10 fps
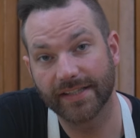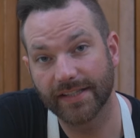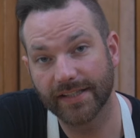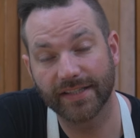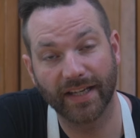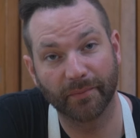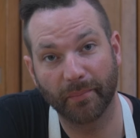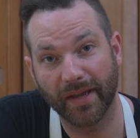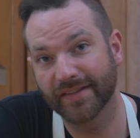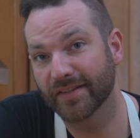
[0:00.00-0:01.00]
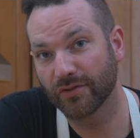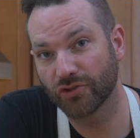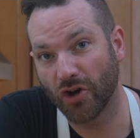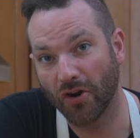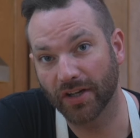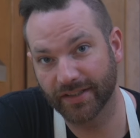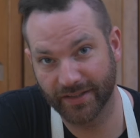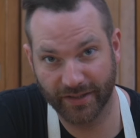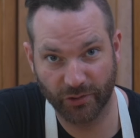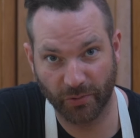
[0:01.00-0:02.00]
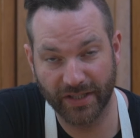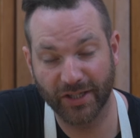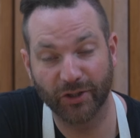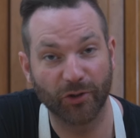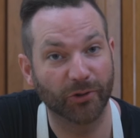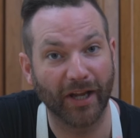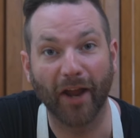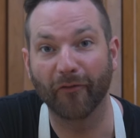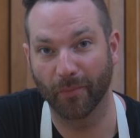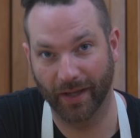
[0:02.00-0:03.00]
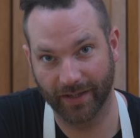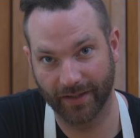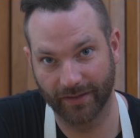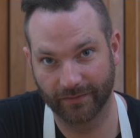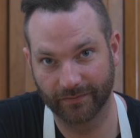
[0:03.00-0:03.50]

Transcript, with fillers: easiest and best chocolate treat you could ever make.